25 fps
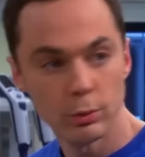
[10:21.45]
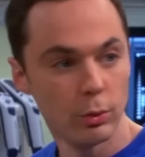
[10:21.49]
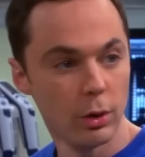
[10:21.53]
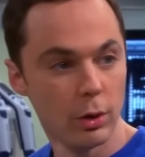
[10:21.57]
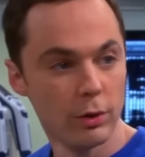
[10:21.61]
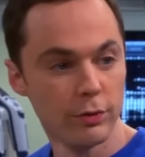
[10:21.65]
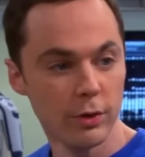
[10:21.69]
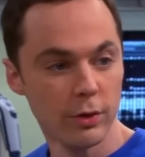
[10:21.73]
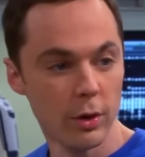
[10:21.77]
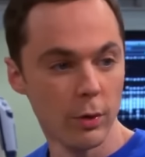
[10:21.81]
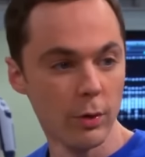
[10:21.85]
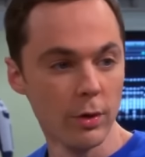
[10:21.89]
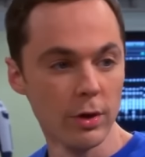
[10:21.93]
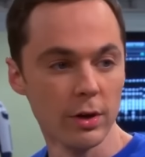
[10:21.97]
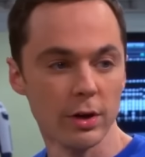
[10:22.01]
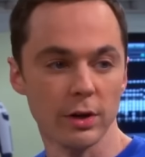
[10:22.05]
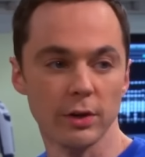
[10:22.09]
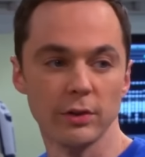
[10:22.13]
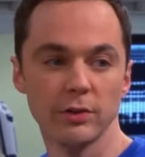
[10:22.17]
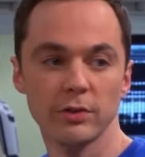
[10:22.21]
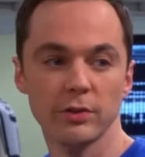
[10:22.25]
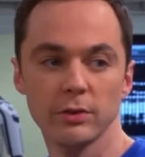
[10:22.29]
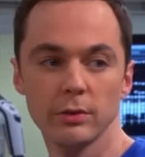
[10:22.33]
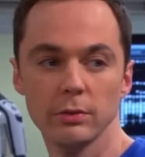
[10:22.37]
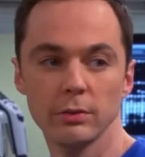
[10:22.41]
Of
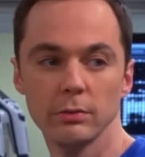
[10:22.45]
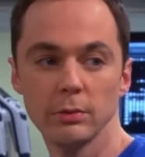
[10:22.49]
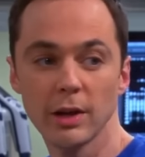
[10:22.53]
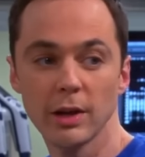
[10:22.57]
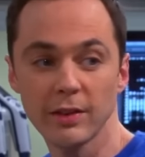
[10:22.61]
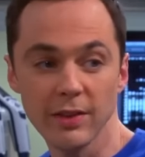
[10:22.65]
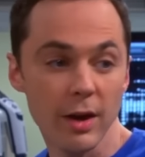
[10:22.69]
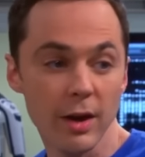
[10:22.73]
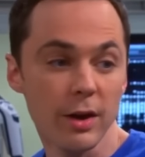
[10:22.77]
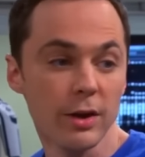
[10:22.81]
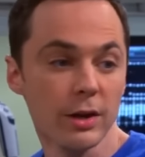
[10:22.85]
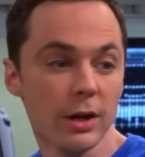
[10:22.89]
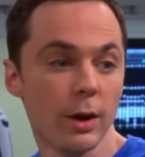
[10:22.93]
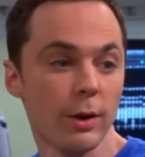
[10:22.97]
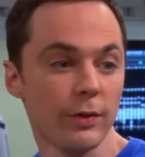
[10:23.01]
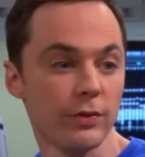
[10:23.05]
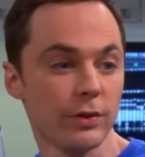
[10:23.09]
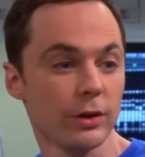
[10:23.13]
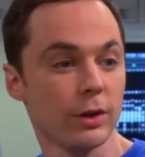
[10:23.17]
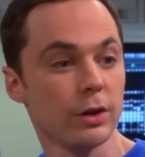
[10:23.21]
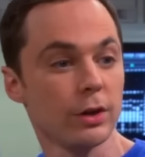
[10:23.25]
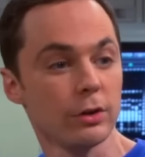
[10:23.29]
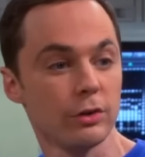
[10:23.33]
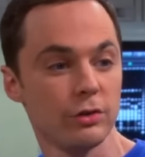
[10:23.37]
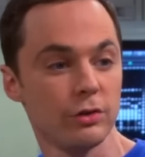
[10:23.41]
course. That's how you know it's
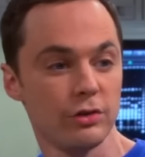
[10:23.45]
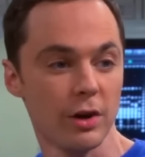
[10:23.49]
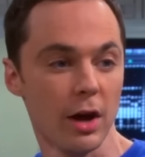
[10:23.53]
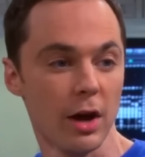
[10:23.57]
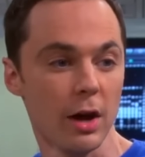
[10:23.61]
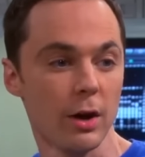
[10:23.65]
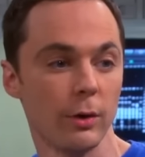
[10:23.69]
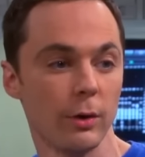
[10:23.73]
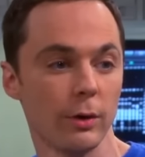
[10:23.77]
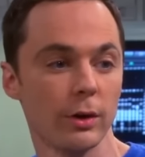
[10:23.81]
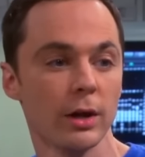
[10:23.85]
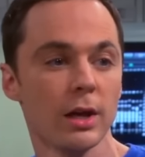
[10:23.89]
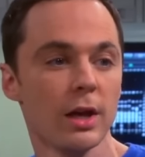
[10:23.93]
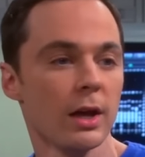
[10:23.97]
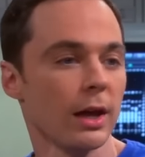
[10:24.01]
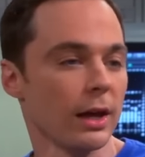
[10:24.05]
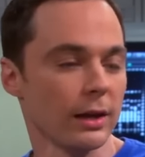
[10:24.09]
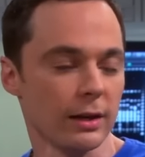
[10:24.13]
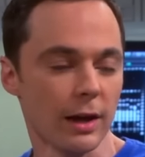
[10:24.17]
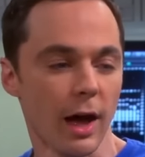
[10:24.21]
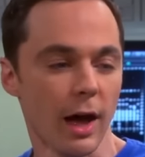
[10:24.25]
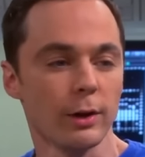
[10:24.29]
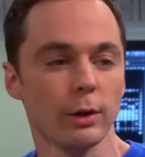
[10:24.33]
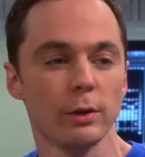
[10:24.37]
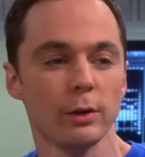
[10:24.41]
a good joke.
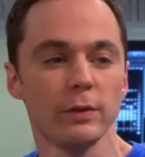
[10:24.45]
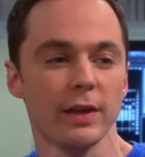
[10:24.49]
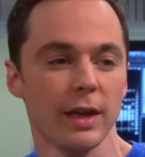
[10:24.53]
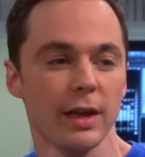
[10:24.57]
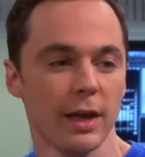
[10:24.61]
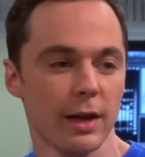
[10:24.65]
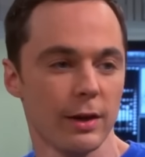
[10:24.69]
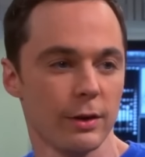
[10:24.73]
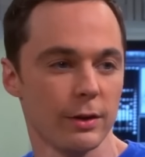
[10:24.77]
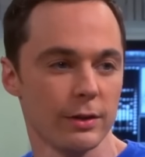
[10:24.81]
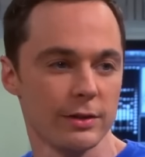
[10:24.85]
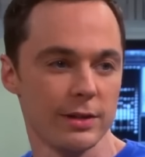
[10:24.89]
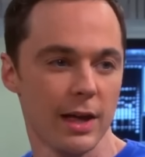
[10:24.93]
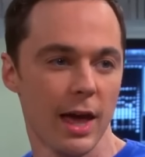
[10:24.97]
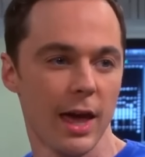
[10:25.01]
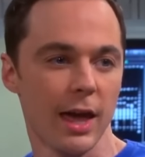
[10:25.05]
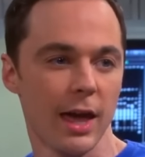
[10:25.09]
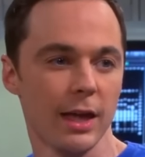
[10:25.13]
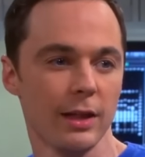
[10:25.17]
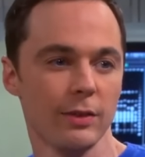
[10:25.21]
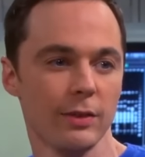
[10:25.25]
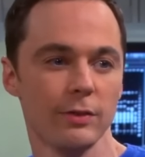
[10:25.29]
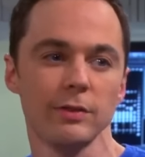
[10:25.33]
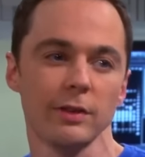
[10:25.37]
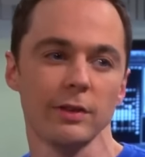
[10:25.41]
It not only
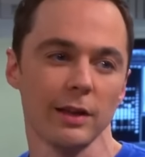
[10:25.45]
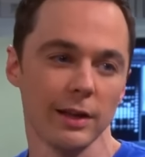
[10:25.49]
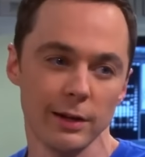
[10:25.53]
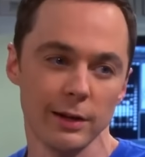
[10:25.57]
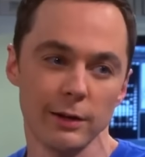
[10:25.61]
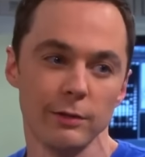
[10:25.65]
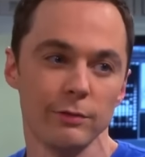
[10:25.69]
entertains, it